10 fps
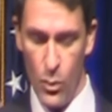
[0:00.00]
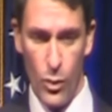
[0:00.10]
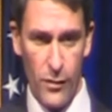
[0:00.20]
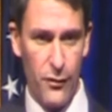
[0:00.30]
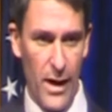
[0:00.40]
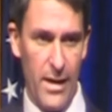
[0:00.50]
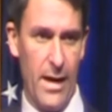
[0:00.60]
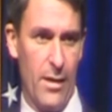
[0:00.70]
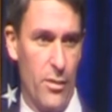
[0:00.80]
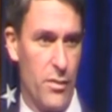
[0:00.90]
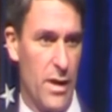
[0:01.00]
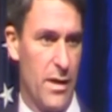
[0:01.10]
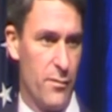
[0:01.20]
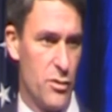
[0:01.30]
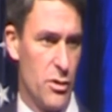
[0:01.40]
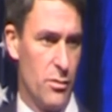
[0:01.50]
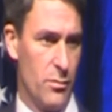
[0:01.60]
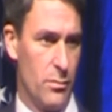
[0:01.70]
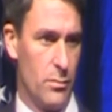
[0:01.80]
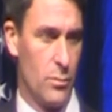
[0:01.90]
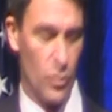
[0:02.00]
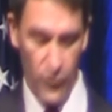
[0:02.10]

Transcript: We'll find out at the end of June. We'll